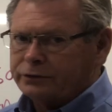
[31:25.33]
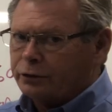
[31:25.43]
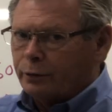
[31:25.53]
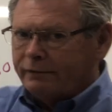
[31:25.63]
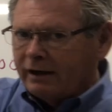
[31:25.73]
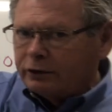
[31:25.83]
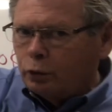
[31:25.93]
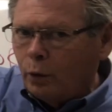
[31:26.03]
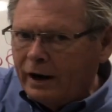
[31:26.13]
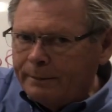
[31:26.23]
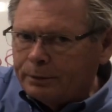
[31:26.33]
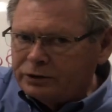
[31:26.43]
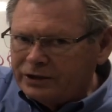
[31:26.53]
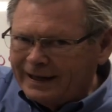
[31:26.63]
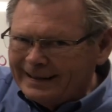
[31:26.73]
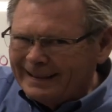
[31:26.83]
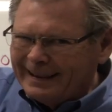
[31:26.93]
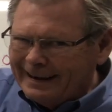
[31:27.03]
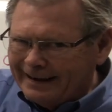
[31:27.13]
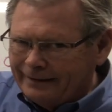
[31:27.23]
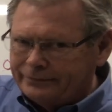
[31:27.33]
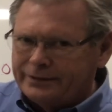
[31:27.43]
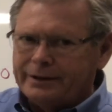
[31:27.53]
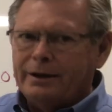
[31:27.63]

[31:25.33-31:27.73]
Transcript: So we've got 20% left